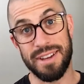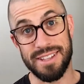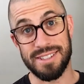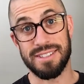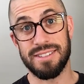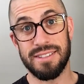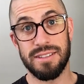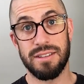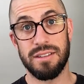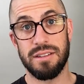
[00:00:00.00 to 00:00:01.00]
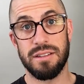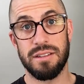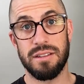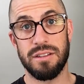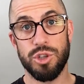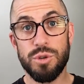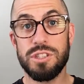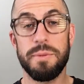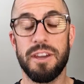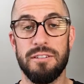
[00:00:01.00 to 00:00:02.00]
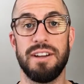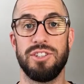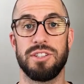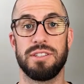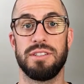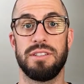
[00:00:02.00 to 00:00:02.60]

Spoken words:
is choose to be courageous.